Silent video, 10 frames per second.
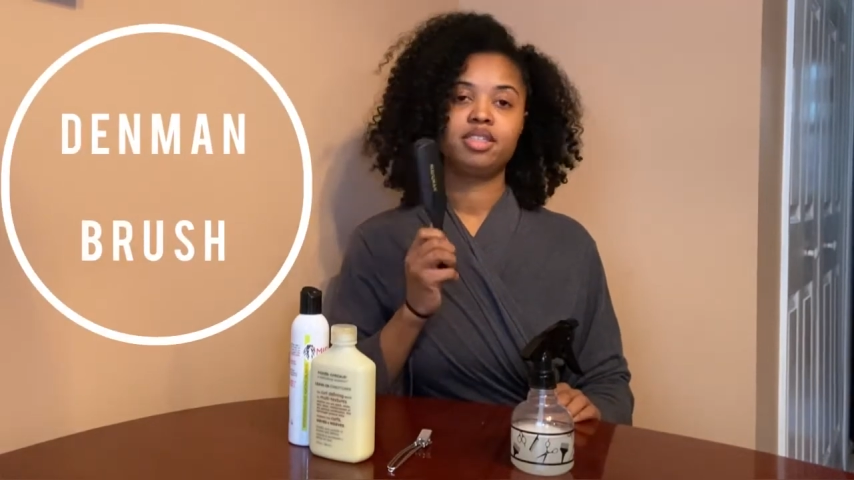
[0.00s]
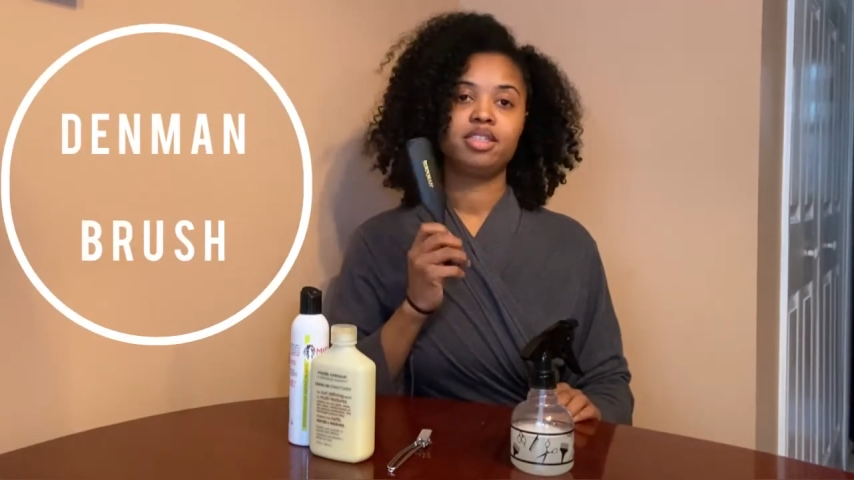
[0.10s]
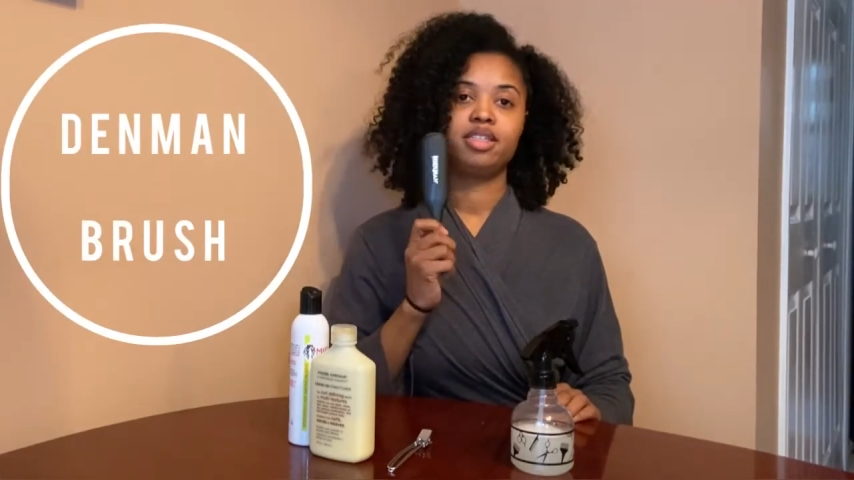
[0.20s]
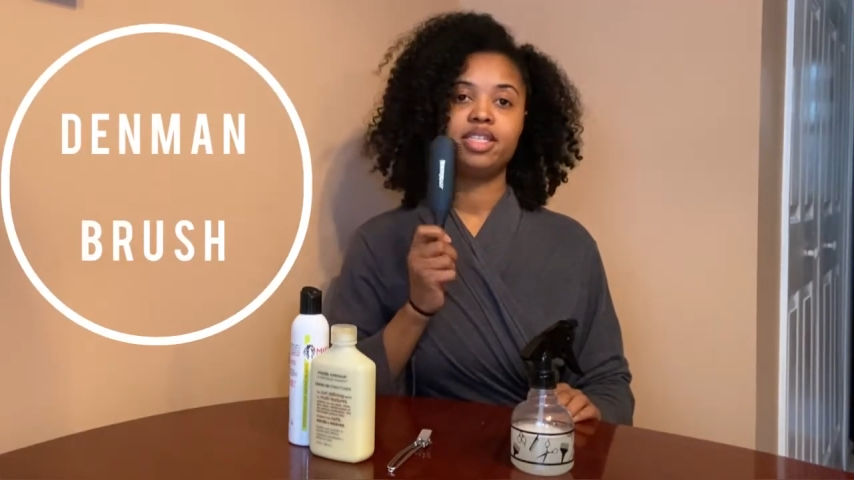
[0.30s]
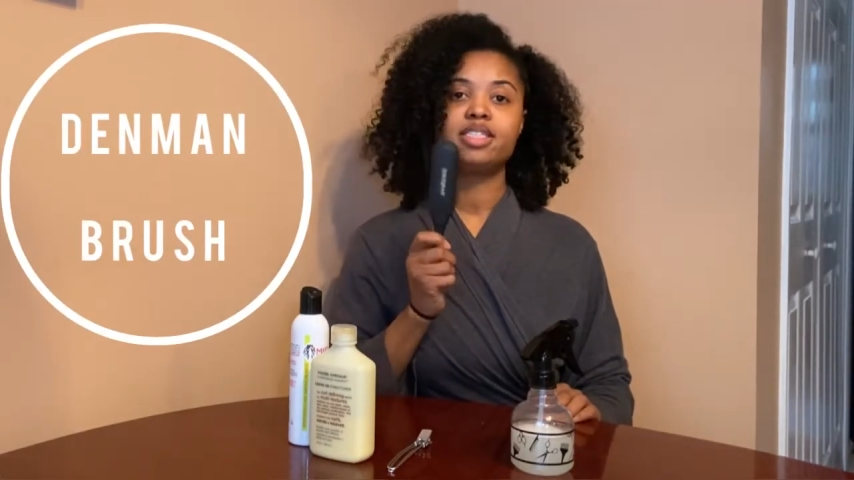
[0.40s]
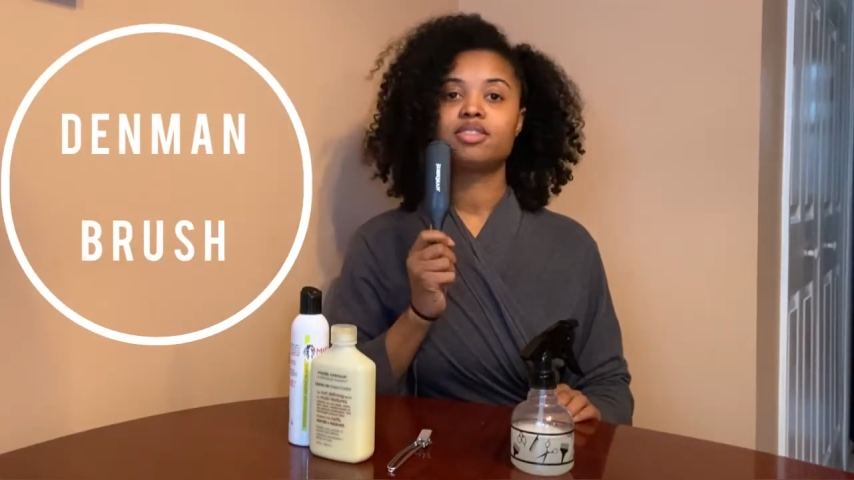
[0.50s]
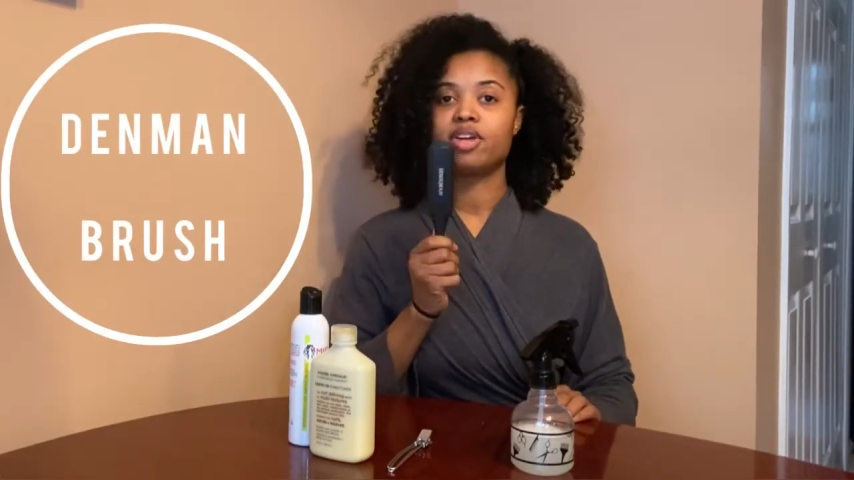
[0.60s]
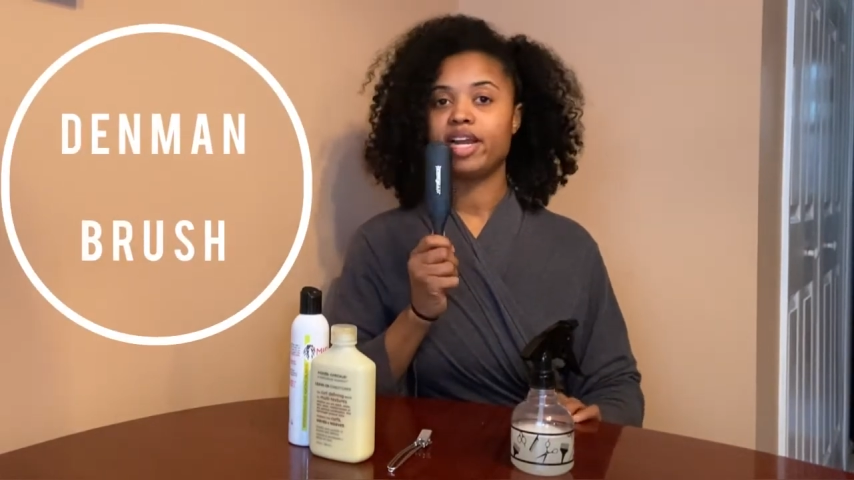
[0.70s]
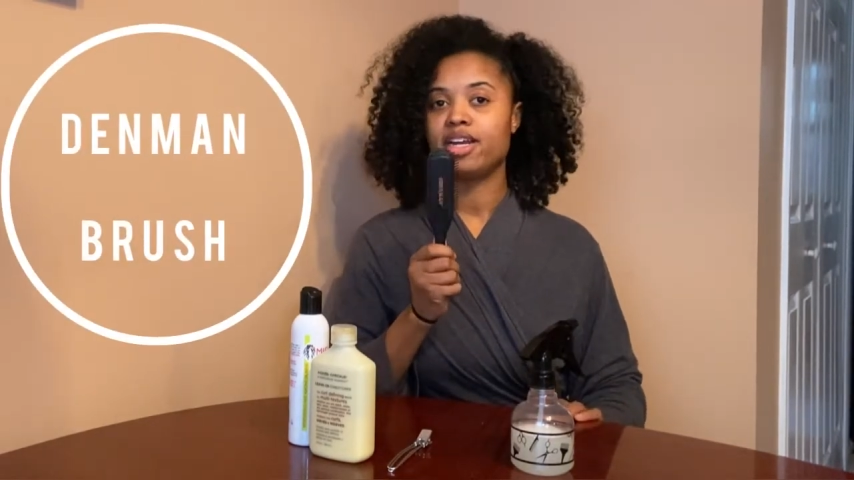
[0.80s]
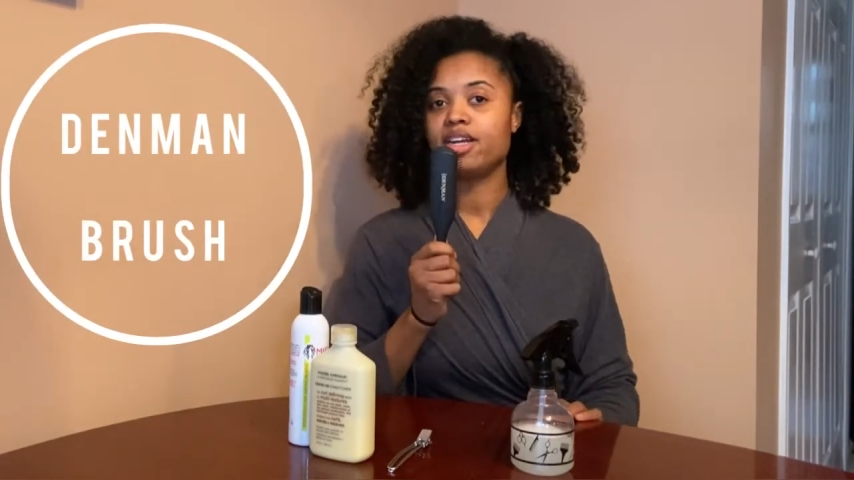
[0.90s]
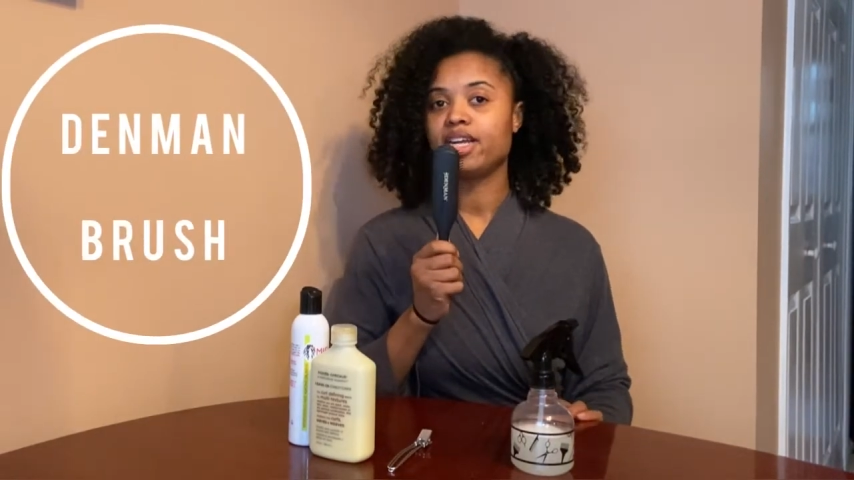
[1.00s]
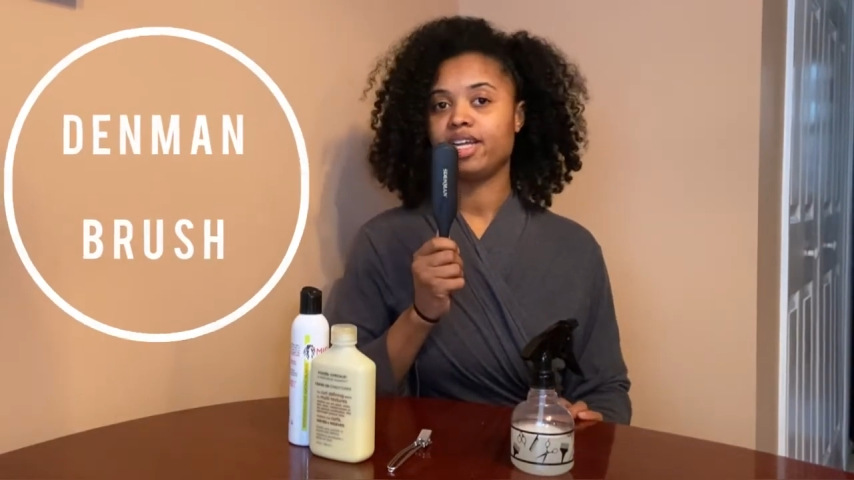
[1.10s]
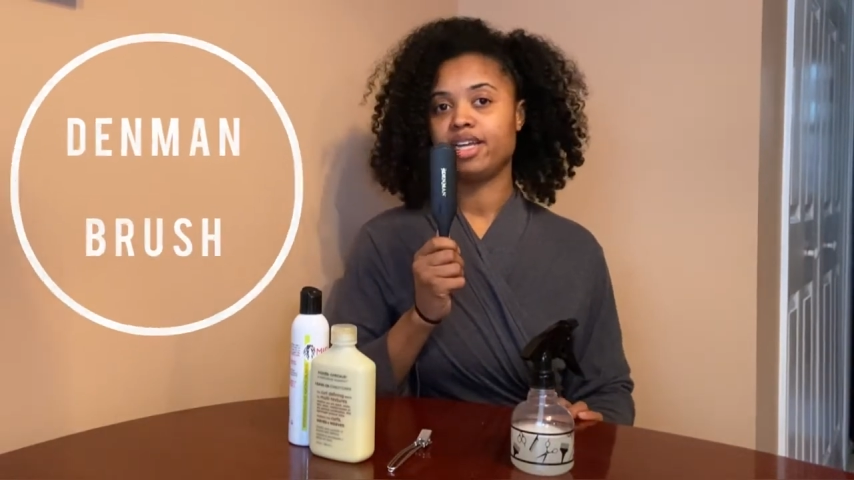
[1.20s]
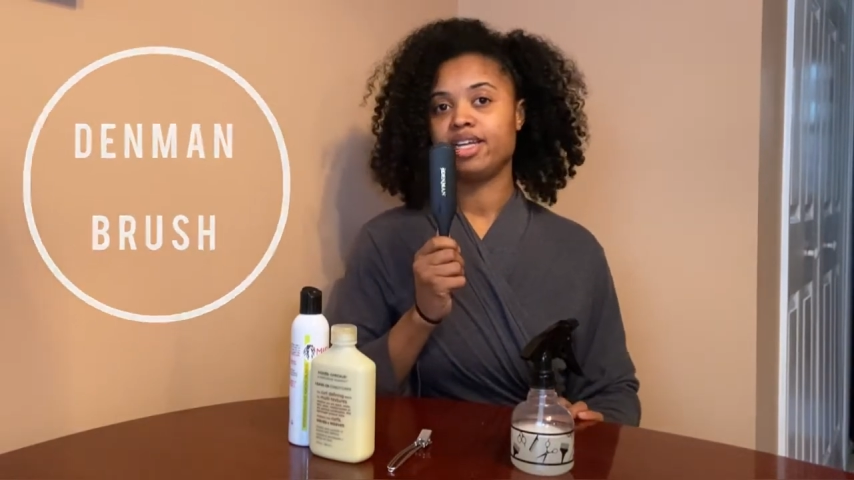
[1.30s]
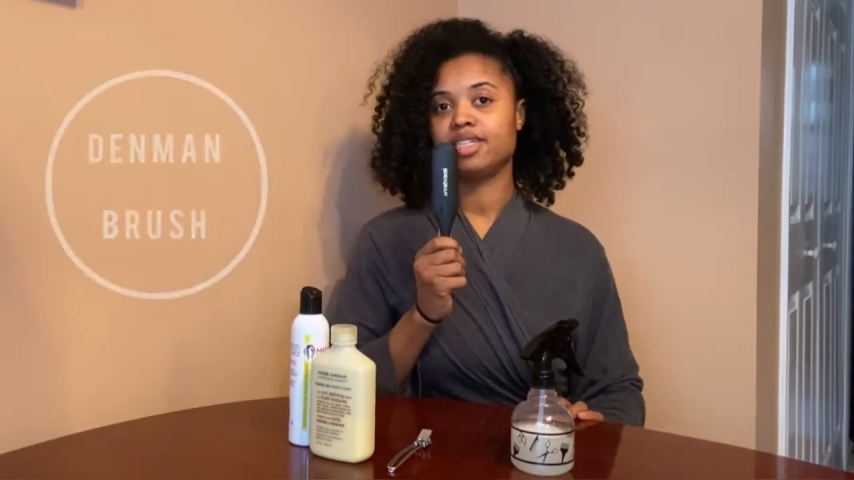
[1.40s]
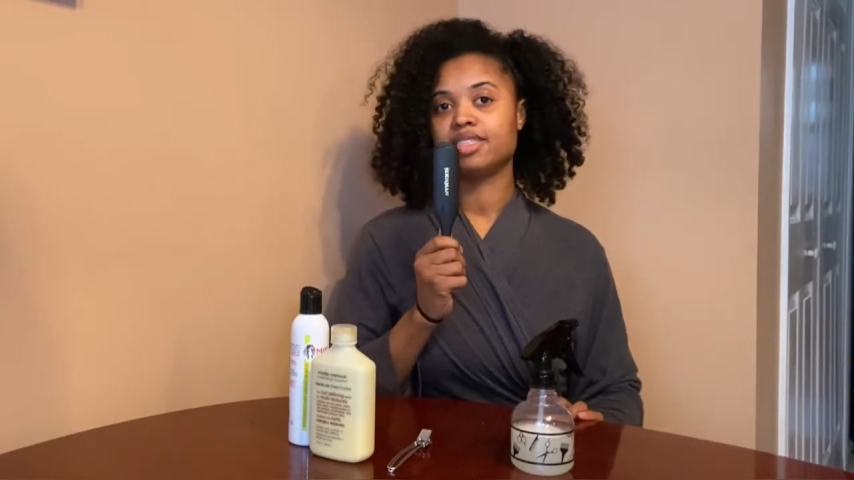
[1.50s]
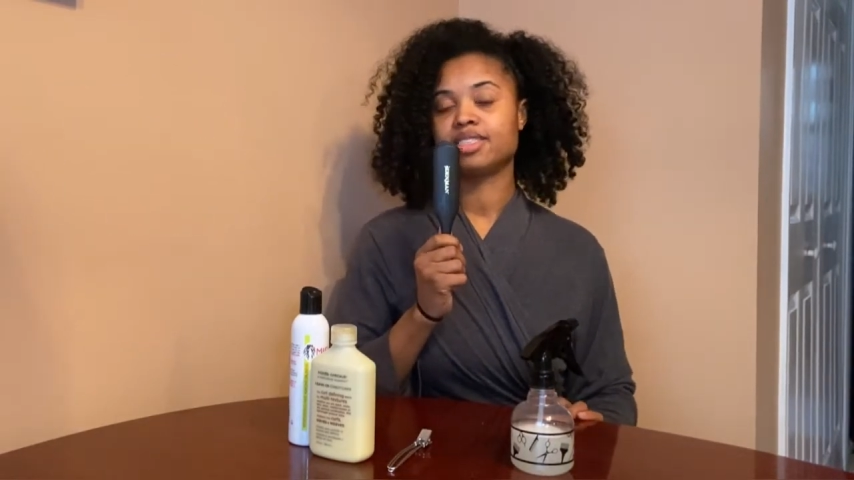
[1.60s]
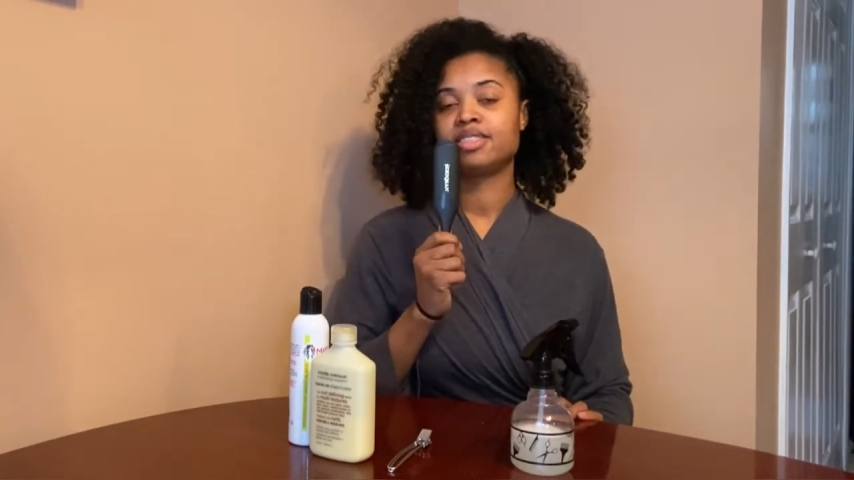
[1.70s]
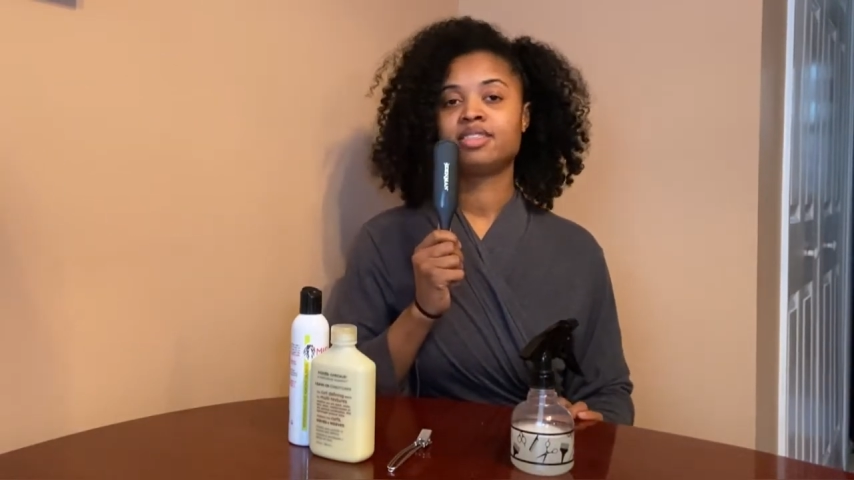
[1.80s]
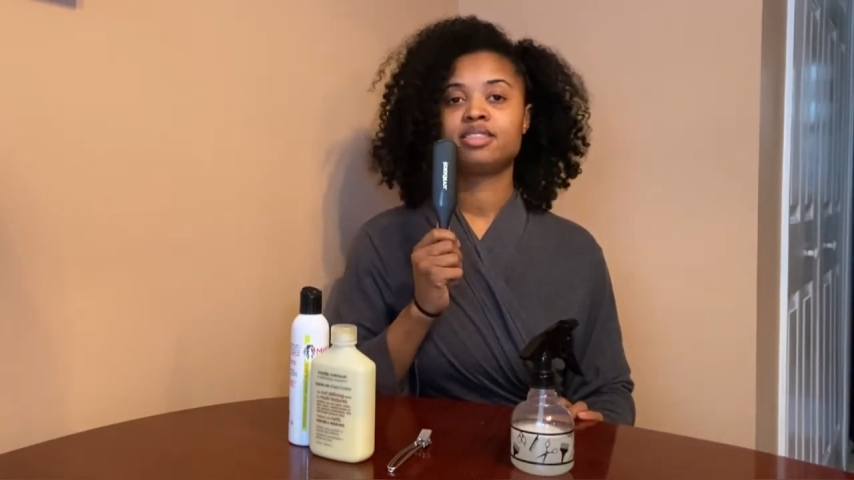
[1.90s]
This right here is